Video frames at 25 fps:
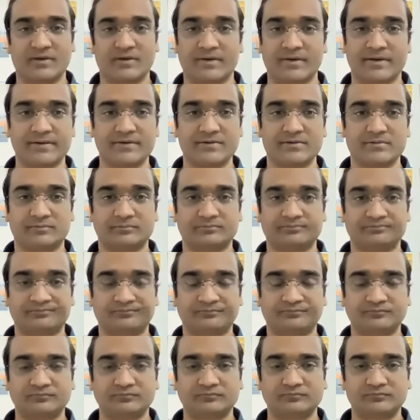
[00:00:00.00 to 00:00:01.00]
Right.
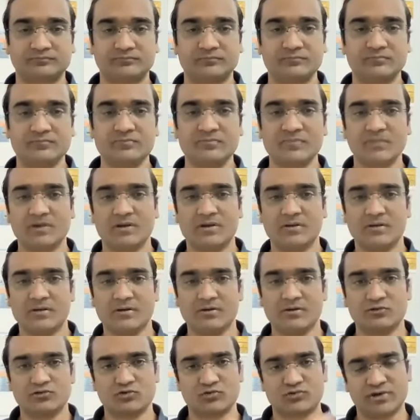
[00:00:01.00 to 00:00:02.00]

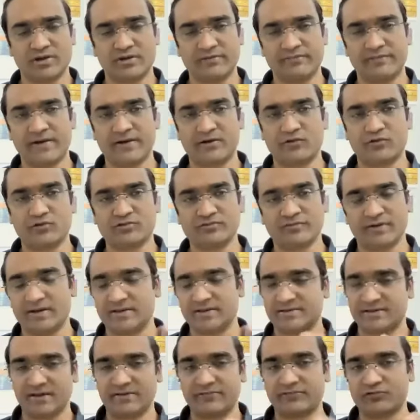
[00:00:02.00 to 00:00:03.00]
So 352 is
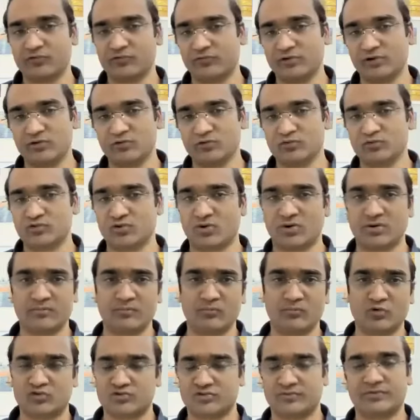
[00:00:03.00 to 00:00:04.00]
very safe. You will use
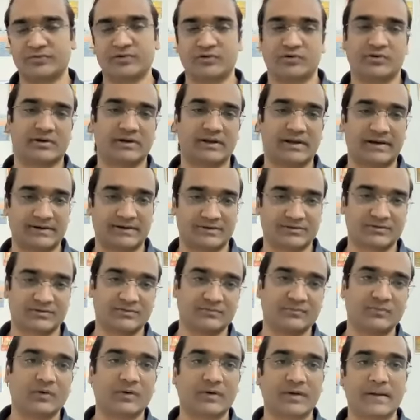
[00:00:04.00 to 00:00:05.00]
on most of your
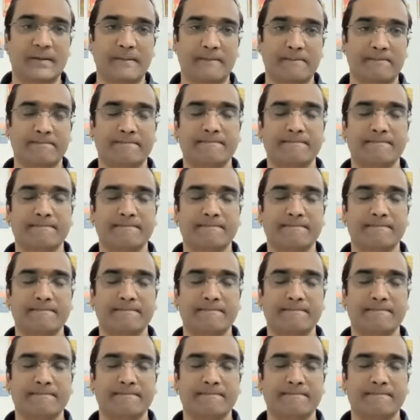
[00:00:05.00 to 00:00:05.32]
clients. Okay.